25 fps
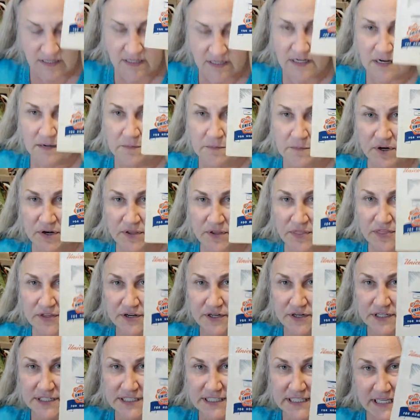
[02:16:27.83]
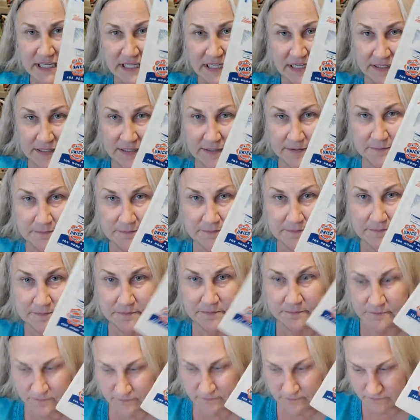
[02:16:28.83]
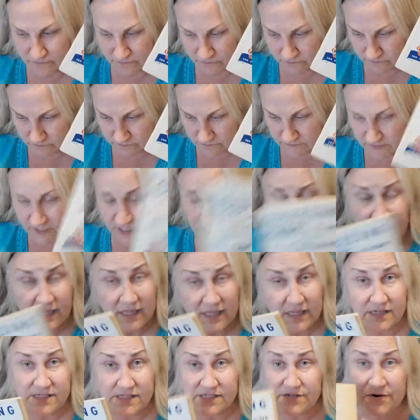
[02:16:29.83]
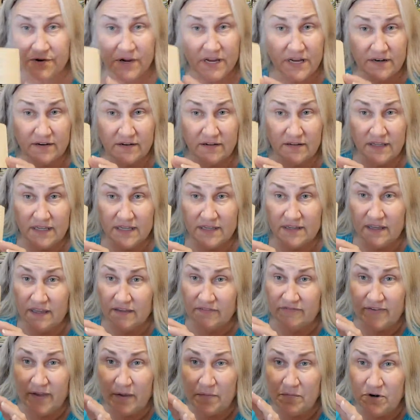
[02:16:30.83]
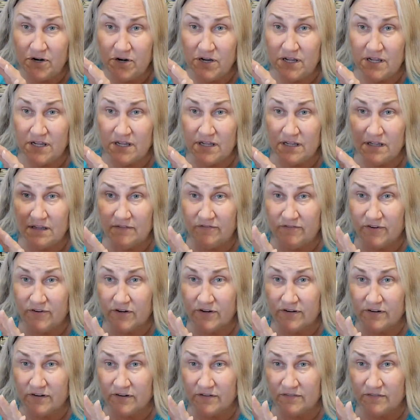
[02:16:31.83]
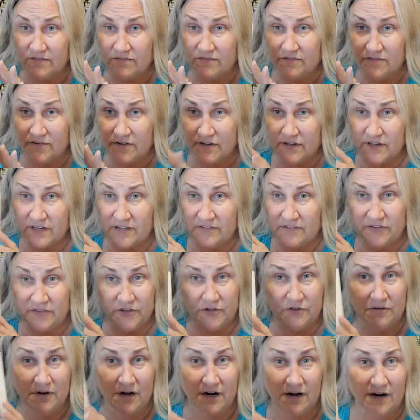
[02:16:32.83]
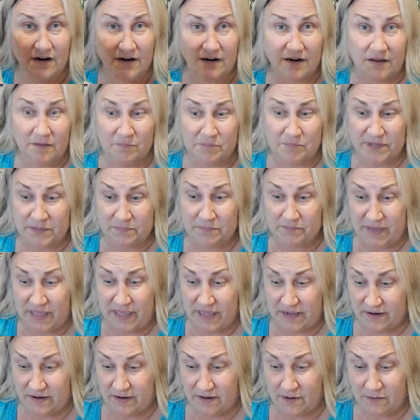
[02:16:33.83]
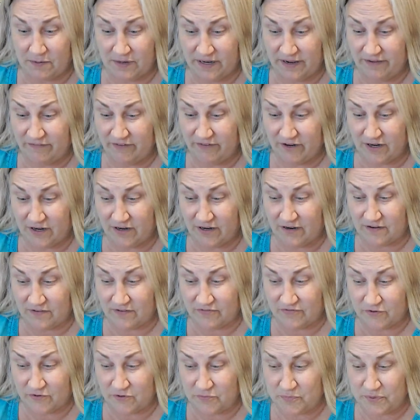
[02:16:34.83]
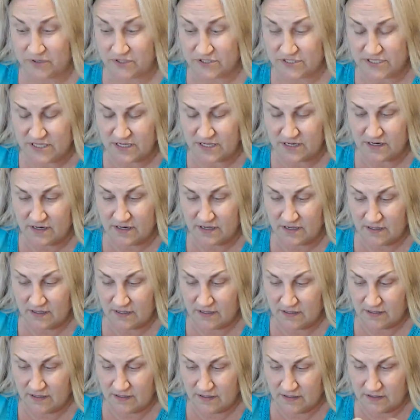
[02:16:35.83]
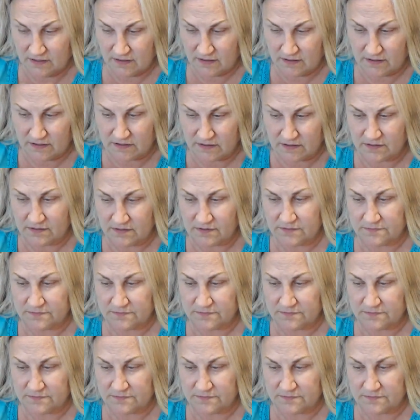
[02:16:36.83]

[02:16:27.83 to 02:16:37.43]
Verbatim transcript: number 13 and it's great like ephemera for for if you are a big baker or whatever food person look